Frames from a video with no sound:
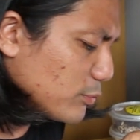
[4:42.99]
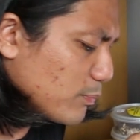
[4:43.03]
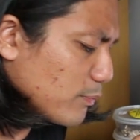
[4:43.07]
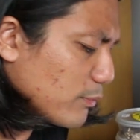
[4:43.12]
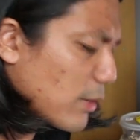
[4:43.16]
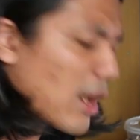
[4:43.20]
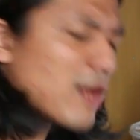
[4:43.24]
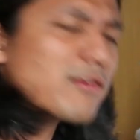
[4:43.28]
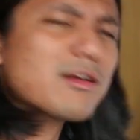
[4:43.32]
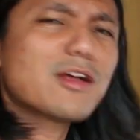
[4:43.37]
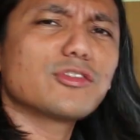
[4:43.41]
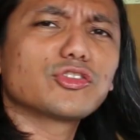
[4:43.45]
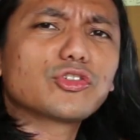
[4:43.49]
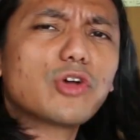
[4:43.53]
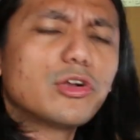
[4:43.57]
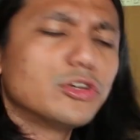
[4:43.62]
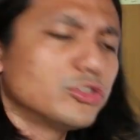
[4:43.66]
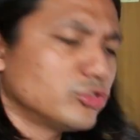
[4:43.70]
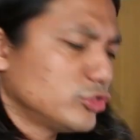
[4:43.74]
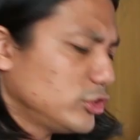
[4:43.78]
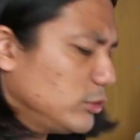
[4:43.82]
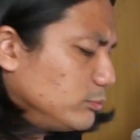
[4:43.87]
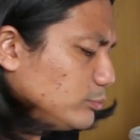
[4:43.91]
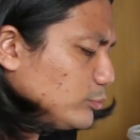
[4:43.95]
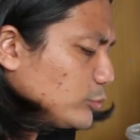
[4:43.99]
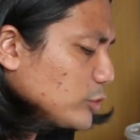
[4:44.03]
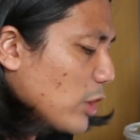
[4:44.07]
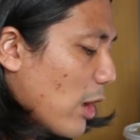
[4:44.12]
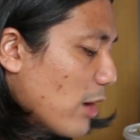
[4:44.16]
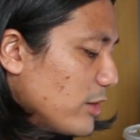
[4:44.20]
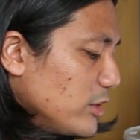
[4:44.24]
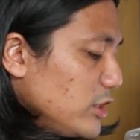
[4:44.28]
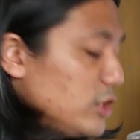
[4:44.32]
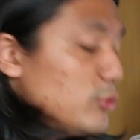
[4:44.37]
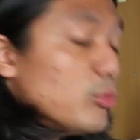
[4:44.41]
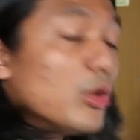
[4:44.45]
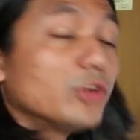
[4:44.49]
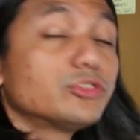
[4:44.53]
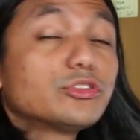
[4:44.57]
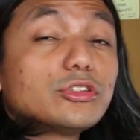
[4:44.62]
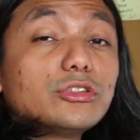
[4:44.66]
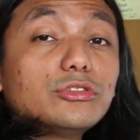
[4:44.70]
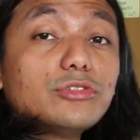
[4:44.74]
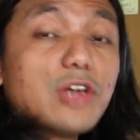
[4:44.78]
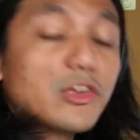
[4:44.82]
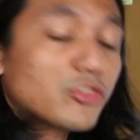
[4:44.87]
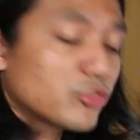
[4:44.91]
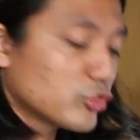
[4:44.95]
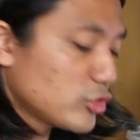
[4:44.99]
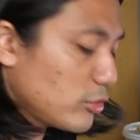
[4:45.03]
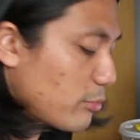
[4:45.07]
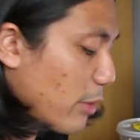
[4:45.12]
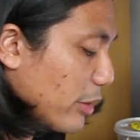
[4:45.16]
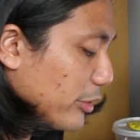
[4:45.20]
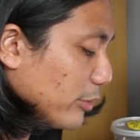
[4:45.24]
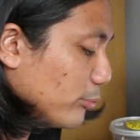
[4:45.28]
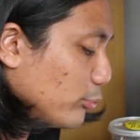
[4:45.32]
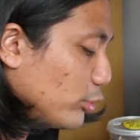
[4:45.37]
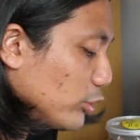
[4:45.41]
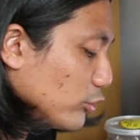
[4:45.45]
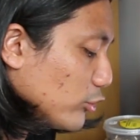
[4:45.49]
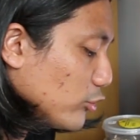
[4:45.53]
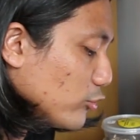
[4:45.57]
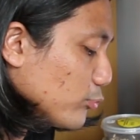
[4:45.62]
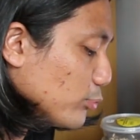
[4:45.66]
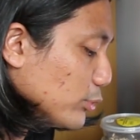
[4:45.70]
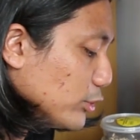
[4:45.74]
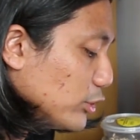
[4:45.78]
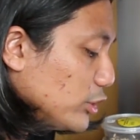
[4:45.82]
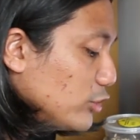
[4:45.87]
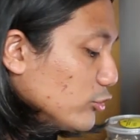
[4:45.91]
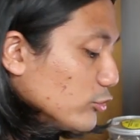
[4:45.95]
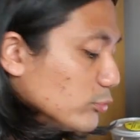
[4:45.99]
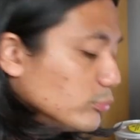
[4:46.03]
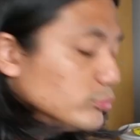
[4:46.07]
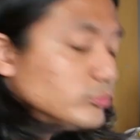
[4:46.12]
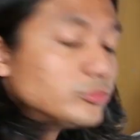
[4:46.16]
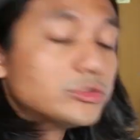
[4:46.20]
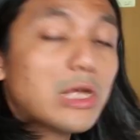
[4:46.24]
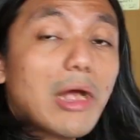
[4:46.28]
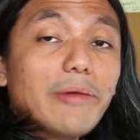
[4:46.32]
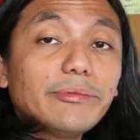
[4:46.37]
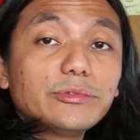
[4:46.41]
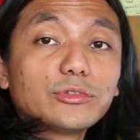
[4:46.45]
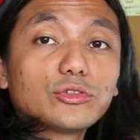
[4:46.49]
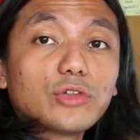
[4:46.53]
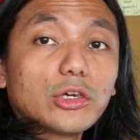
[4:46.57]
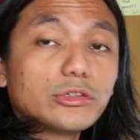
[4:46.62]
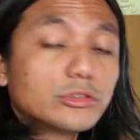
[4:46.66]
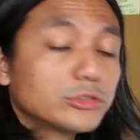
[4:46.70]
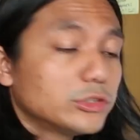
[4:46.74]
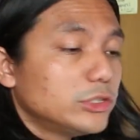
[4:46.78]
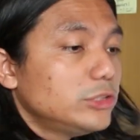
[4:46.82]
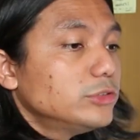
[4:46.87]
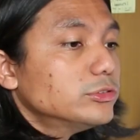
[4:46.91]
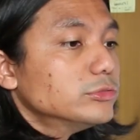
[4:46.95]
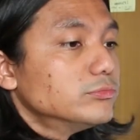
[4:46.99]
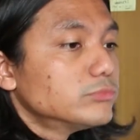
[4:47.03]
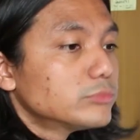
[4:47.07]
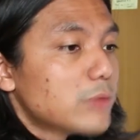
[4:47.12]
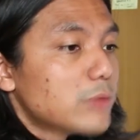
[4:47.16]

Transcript: Mara scholarship. He was arrested by the British police and authorities